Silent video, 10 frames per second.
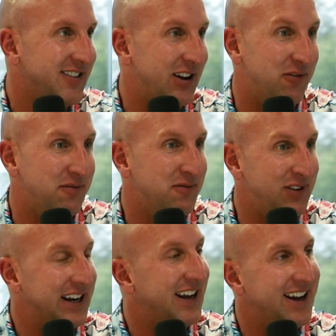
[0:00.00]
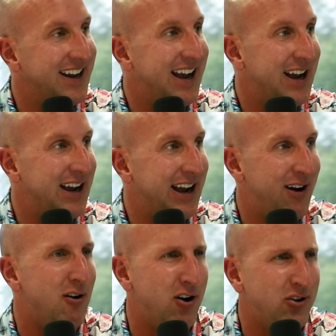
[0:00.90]
They're like,
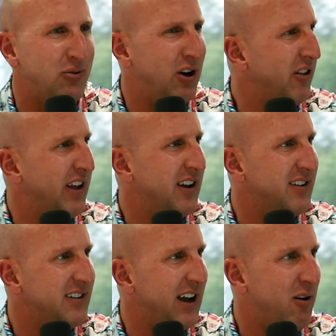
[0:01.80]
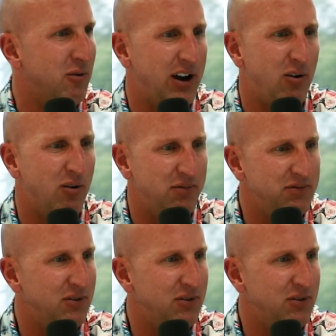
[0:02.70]
how hungry are they? How